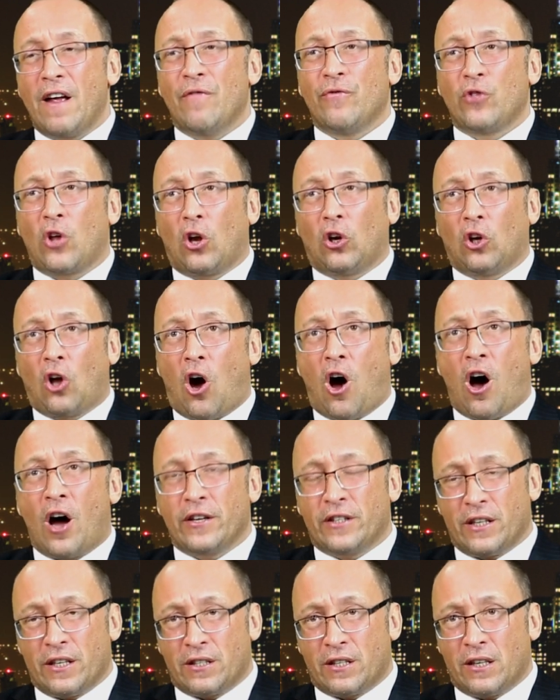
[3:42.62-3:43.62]
in the law
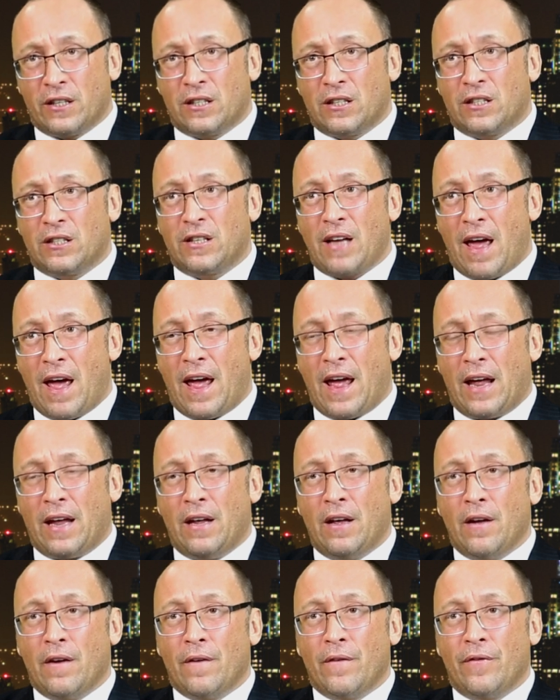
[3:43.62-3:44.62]
does it
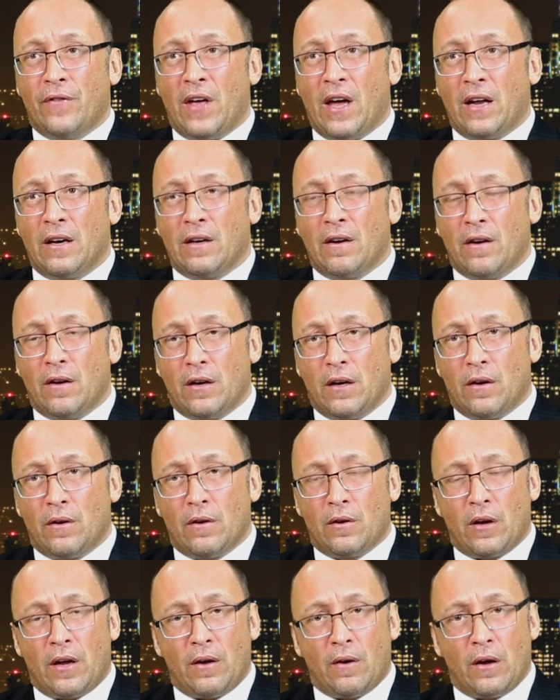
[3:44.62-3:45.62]
say that
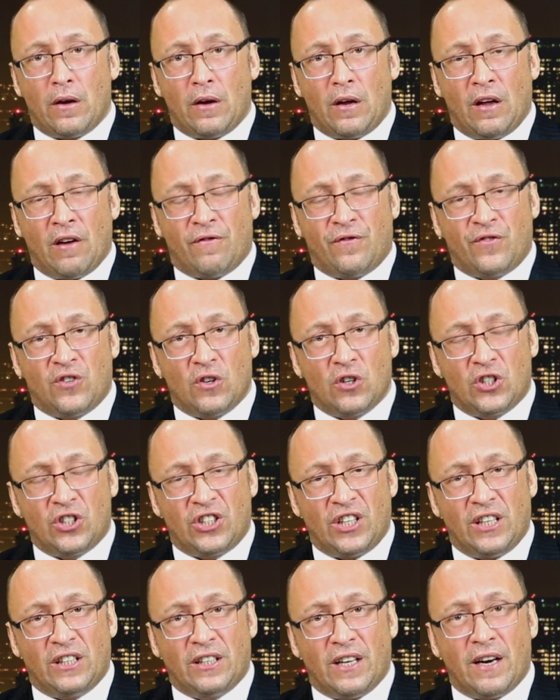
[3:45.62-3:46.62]
if
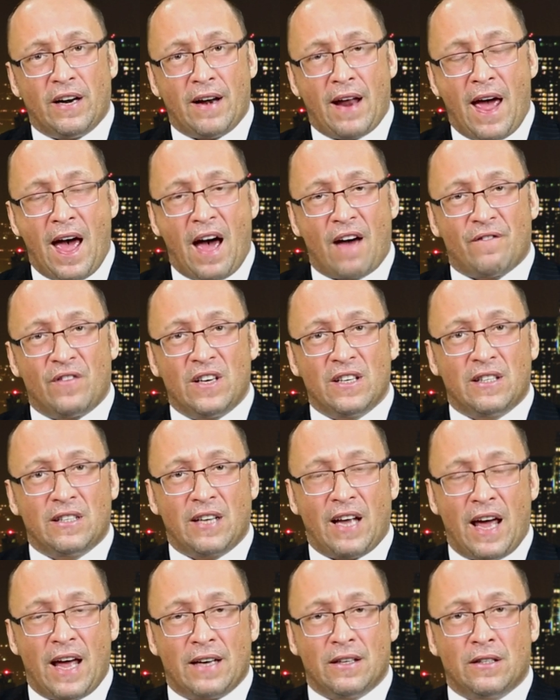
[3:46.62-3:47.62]
she didn't have
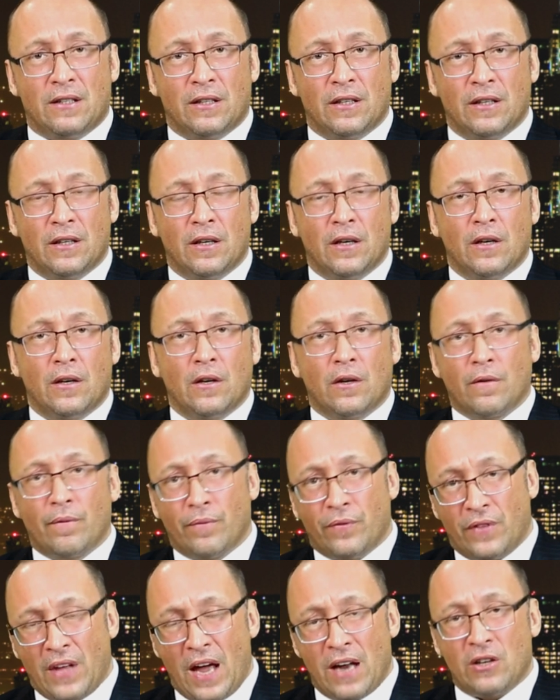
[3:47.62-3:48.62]
intent,
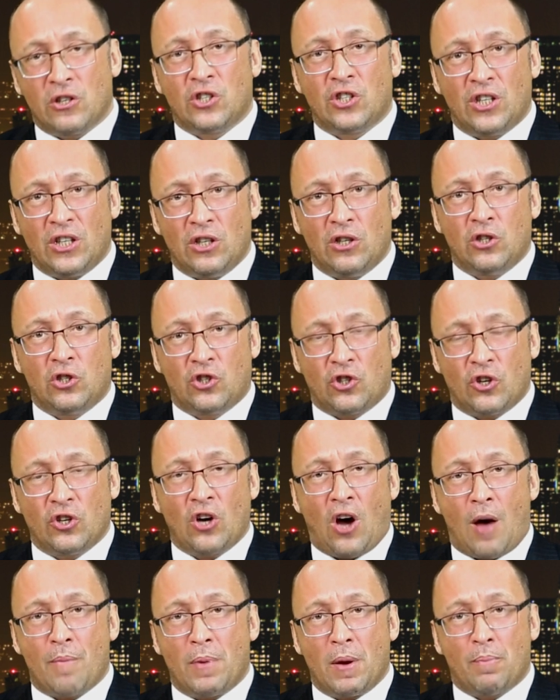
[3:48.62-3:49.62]
then she should
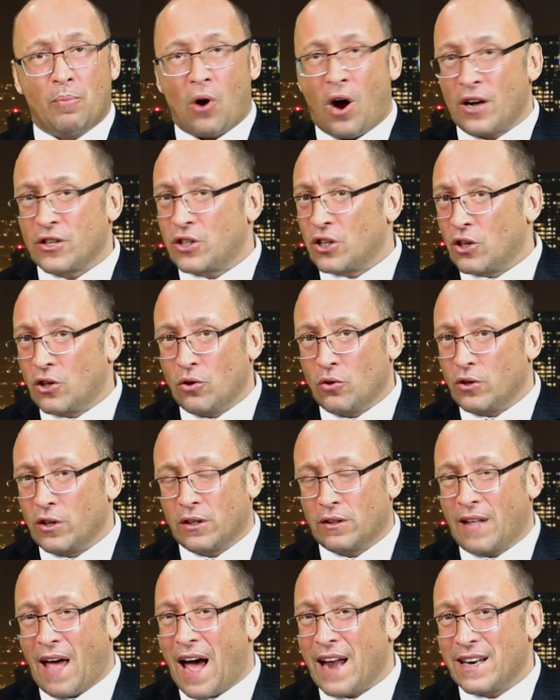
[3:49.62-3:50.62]
not be
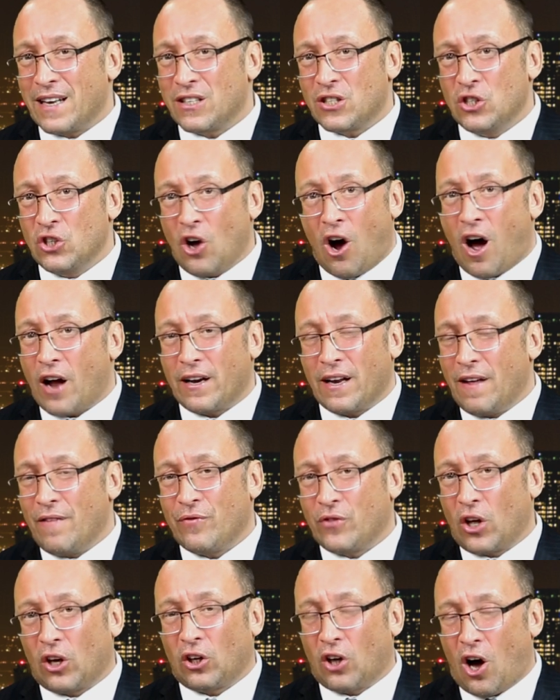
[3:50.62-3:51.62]
prosecuted? That is not
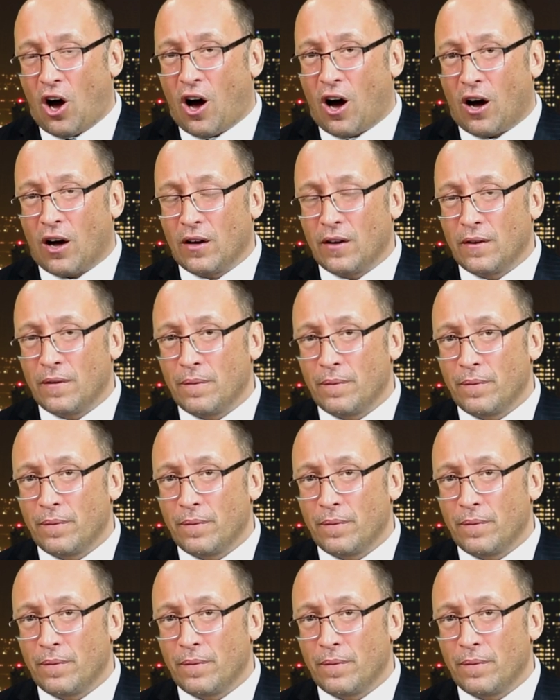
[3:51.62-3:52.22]
in the law.